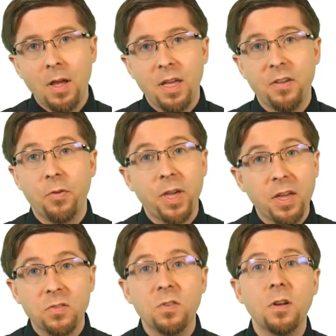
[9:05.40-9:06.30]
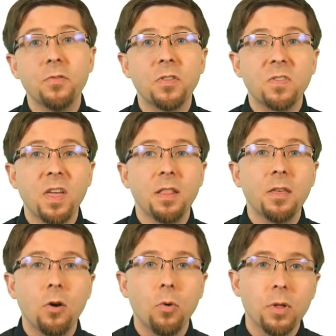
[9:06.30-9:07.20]
If we can't solve the scaling
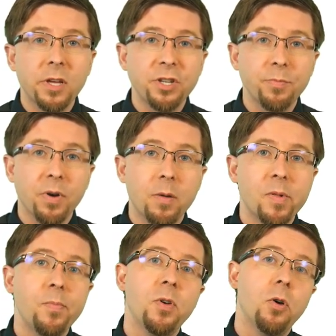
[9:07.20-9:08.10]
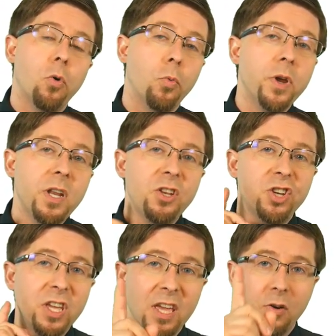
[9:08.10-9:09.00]
correlation problem, we need to
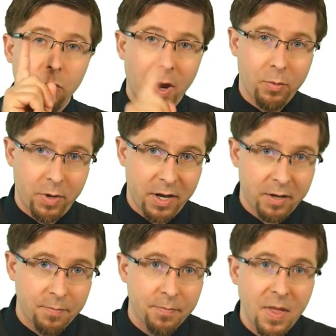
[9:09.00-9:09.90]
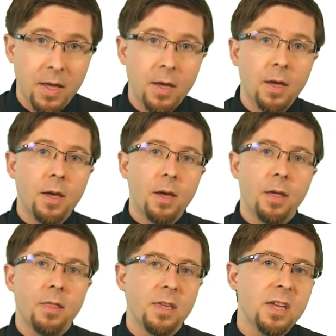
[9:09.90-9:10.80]
get around it.
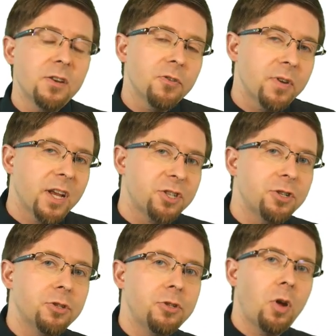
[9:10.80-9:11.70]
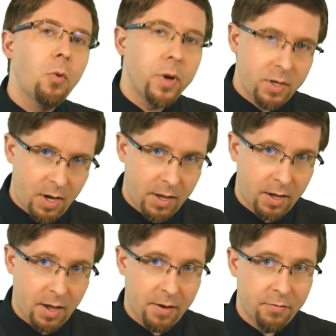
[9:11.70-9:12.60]
The International Towing Tank
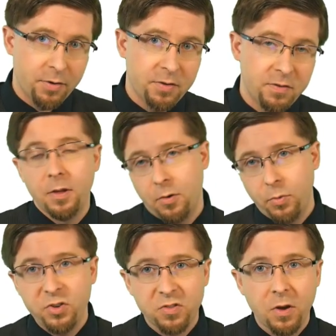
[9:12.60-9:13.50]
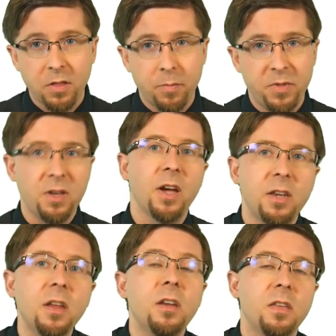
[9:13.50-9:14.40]
Conference, we just call them the
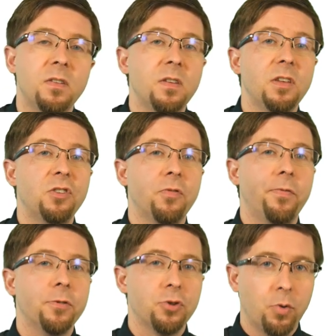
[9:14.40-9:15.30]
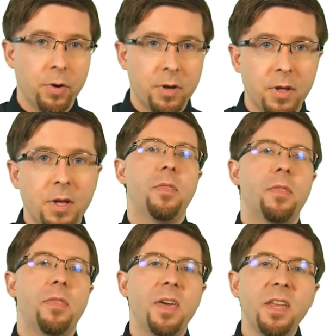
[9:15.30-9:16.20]
ITTC for short,
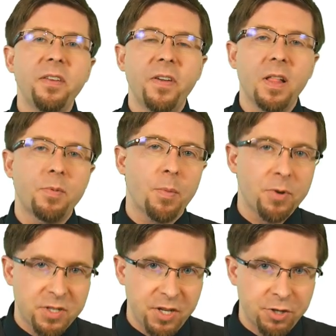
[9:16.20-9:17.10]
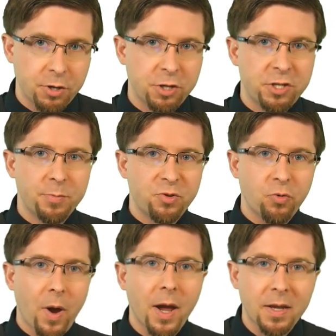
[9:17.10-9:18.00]
they developed a procedure to
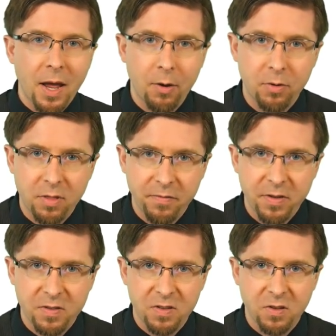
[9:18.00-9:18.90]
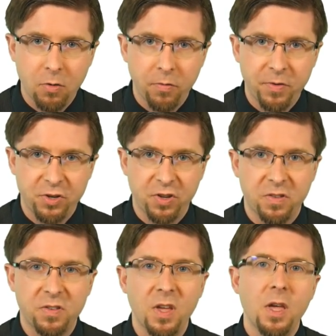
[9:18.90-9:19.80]
subtract out the viscous coefficients.